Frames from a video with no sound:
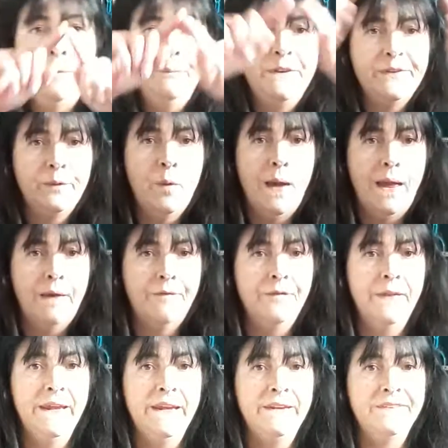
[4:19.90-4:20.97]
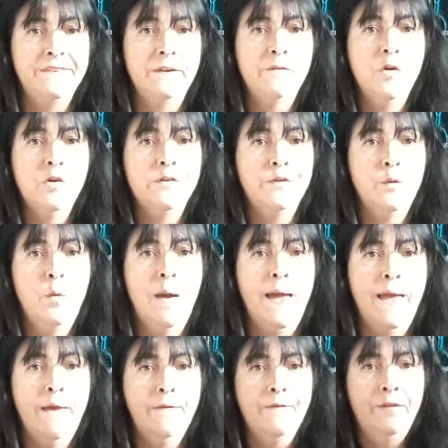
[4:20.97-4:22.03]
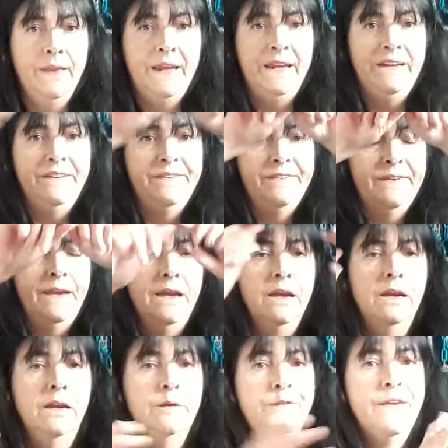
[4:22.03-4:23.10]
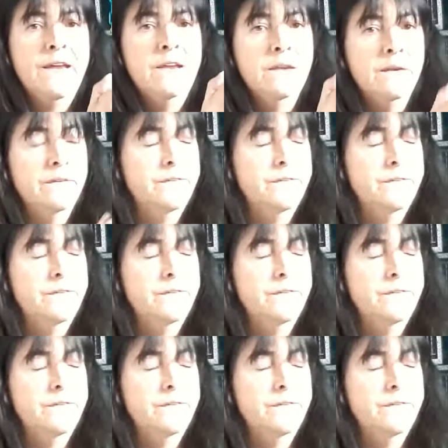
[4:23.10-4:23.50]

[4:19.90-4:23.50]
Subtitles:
my square fleece. I've got a square fleece. Now say